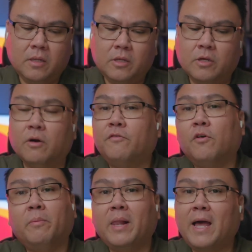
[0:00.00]
You go
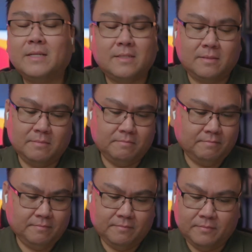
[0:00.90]
full blast,
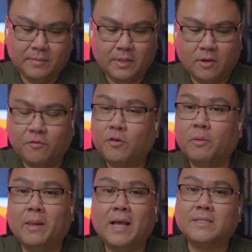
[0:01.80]
they're
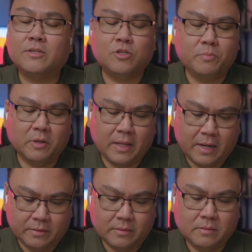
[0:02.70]
super
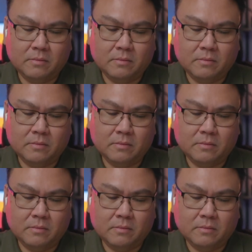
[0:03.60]
loud.